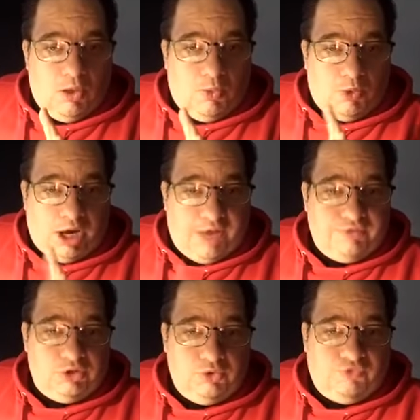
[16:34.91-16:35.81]
wherever
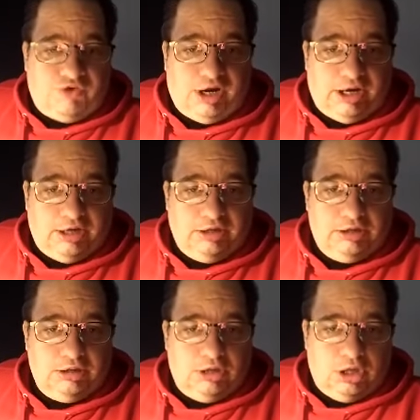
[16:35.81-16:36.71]
you find
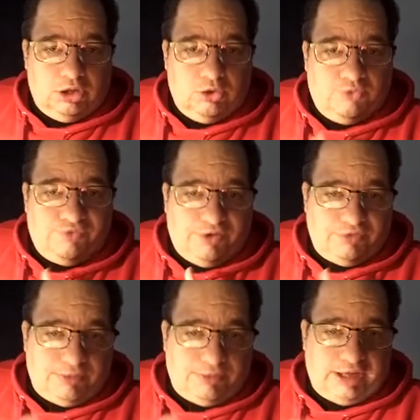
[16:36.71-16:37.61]
your favorite
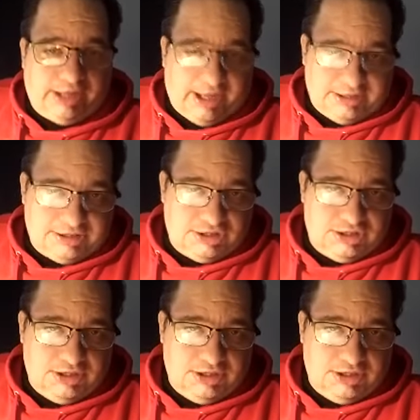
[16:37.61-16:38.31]
podcasts.